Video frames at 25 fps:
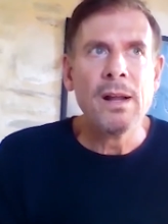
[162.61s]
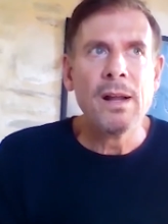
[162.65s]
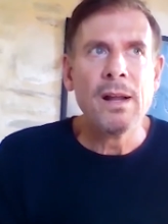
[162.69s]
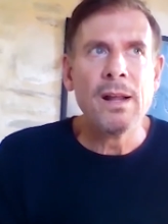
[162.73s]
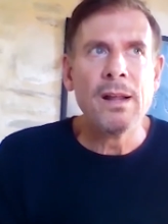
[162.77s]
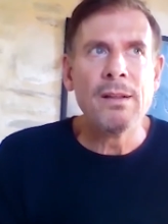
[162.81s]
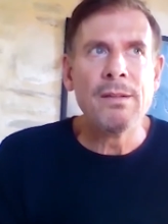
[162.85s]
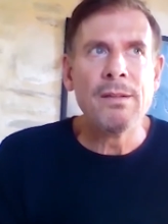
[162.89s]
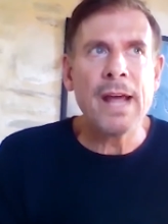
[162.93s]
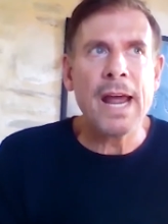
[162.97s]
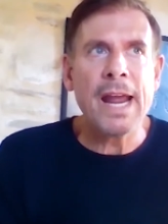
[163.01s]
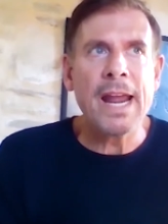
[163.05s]

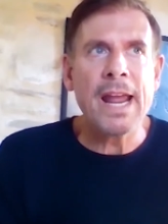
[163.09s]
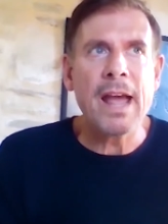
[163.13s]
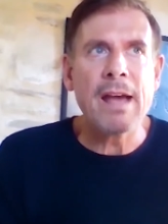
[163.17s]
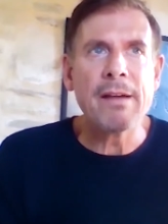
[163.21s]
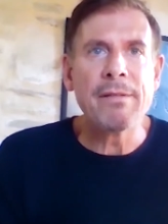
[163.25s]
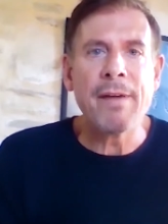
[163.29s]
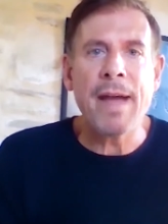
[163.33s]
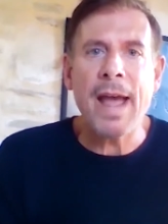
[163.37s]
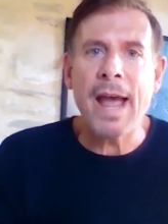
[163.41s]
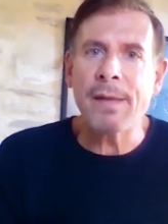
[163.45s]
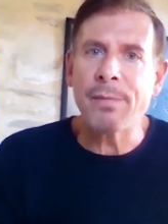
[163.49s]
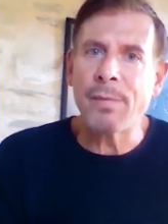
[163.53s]
They have
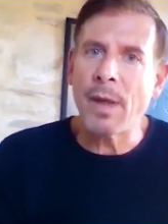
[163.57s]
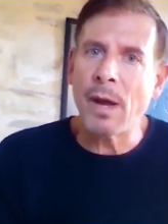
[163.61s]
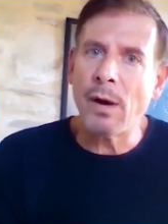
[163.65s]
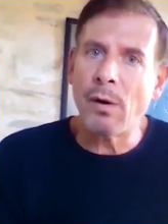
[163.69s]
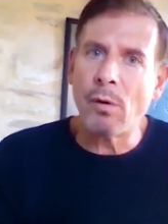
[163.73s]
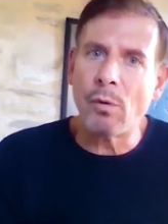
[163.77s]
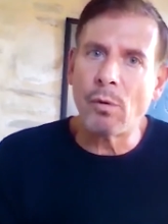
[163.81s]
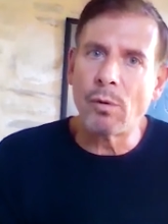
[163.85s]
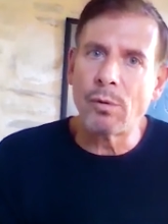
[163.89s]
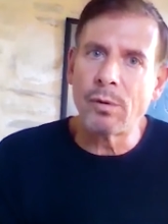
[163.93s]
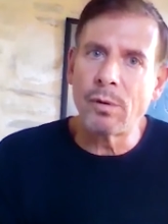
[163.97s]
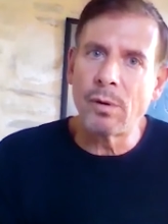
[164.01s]
had their
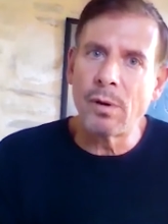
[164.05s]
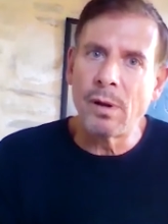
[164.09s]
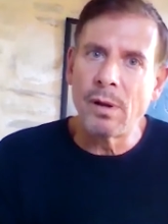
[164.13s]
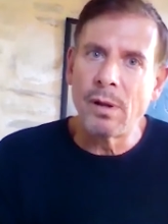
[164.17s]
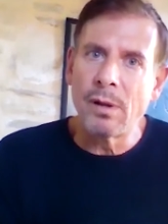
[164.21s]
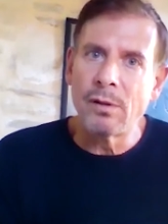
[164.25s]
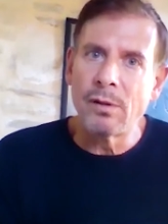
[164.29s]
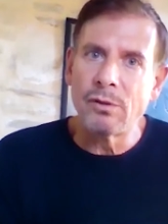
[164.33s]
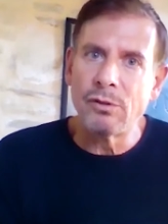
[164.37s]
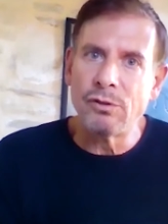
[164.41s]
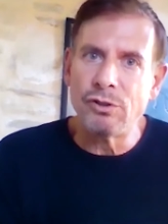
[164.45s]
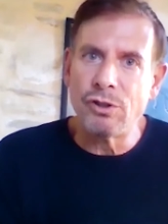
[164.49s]
own
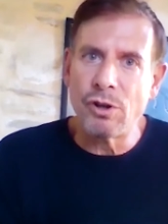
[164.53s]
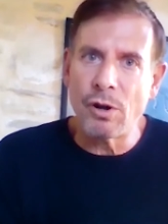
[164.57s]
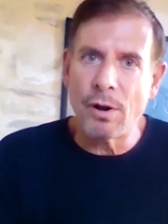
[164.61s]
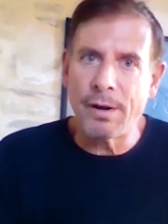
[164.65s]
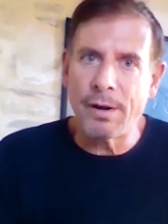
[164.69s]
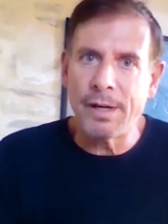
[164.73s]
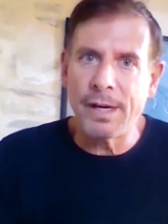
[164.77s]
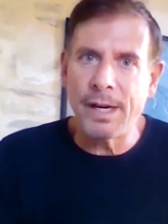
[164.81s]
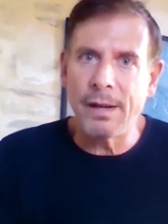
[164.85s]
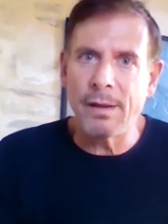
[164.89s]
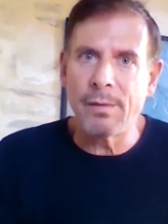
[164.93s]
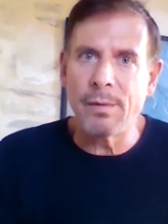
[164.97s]

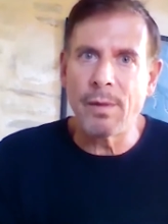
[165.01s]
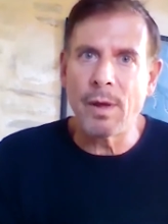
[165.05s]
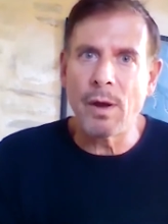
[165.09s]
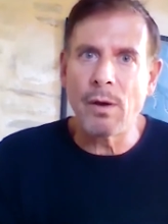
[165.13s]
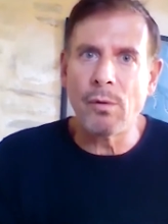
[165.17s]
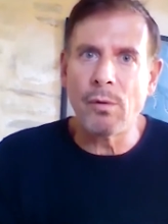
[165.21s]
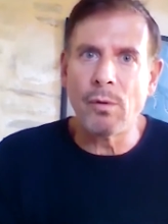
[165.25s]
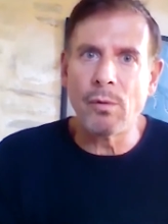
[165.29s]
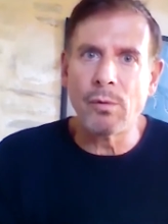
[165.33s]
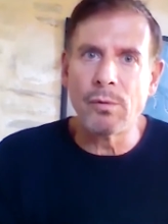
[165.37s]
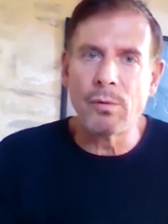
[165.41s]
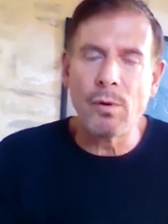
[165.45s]
journey, their
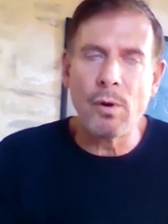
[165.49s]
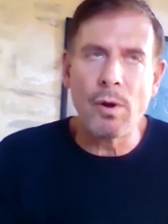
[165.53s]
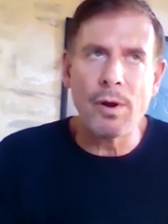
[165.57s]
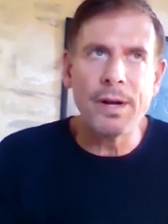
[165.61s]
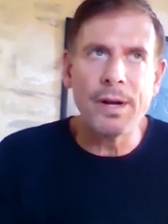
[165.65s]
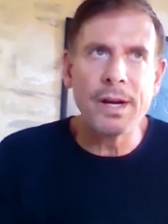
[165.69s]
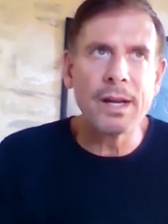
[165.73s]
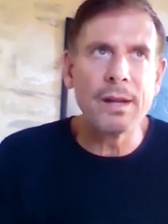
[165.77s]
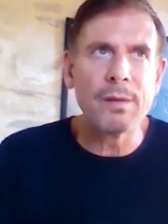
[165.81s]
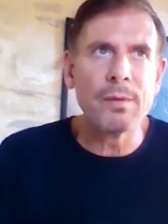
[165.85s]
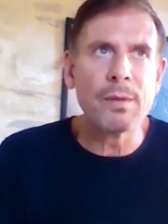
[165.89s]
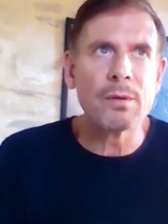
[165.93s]
own
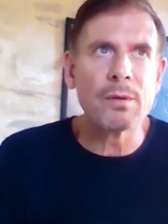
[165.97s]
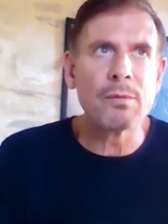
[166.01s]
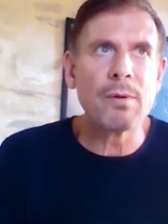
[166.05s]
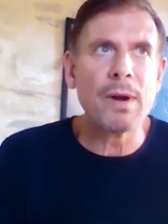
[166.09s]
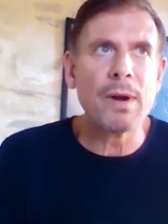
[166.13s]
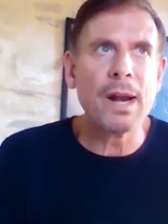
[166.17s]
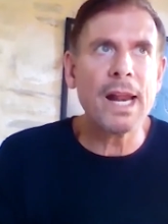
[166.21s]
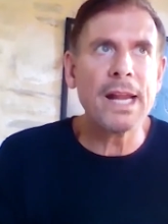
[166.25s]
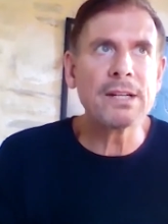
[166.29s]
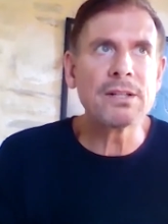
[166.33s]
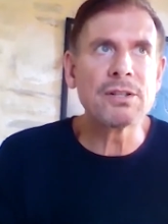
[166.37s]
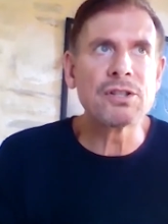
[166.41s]
learning in the
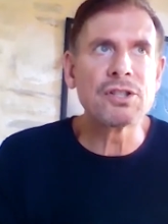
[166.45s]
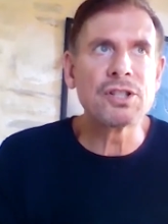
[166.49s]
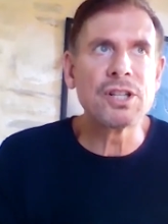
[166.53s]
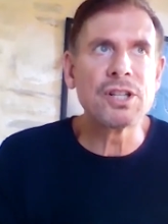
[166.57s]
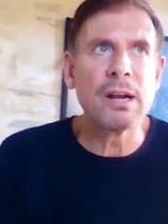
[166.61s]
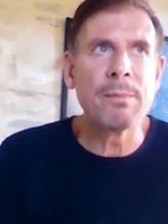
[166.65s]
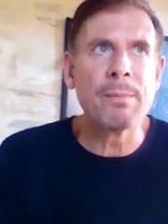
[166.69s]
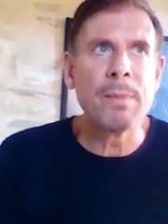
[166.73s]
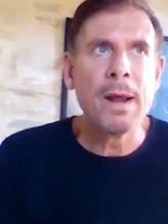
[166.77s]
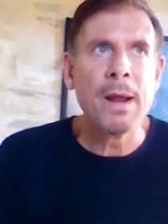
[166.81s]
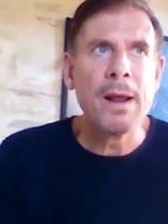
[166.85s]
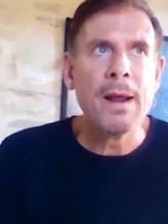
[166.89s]

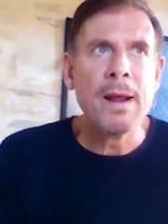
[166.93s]
relationship,